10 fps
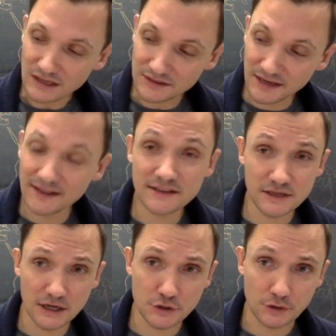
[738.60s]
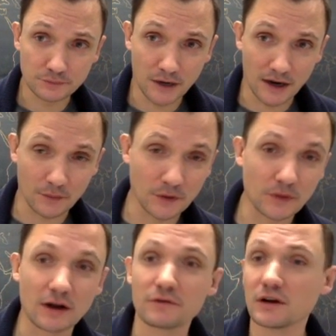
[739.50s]
Now, that's not true, all right? We
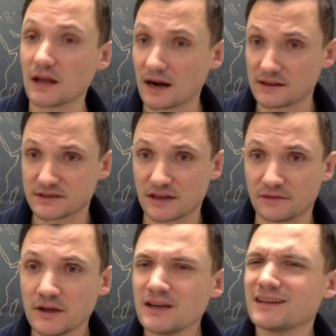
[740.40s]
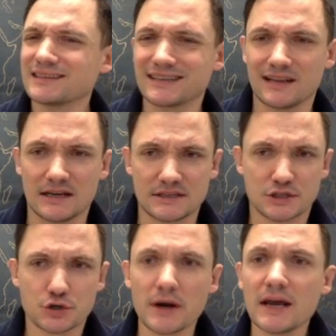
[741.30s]
went over a lot of the stuff. Declines in
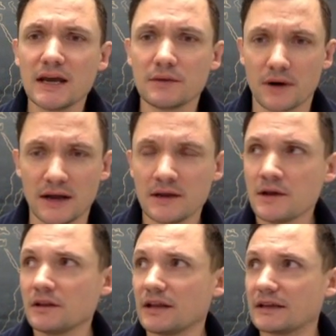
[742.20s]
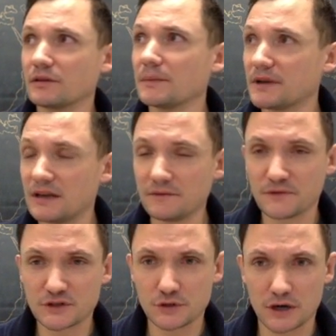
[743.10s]
trade, right? Like limited
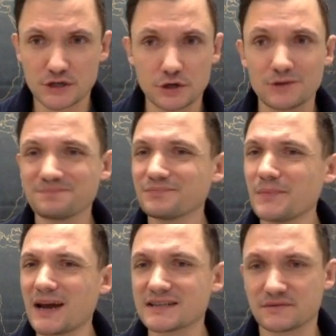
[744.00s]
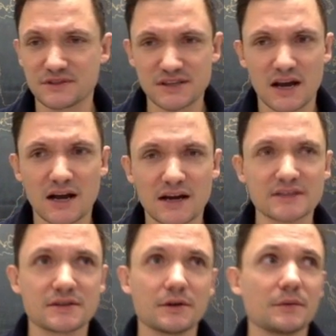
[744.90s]
infrastructure, massive
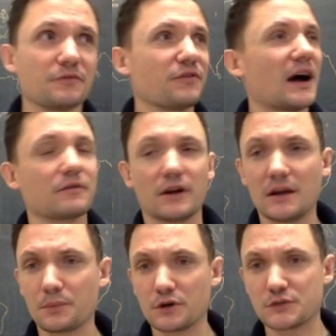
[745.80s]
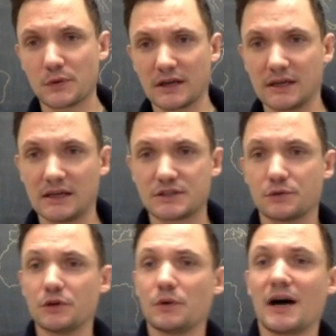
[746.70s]
size, the 5 great emperors bringing it to
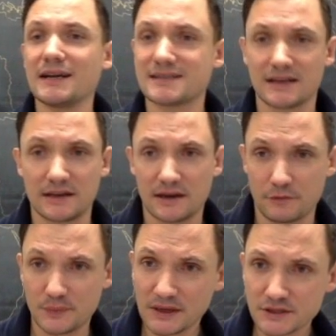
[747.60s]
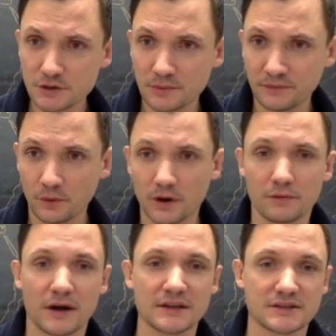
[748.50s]
new heights that it had never been to before,
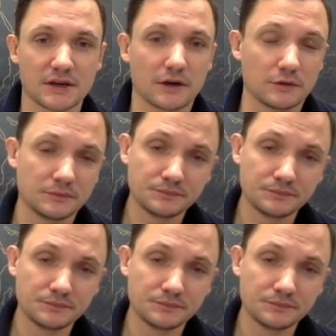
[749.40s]
right? So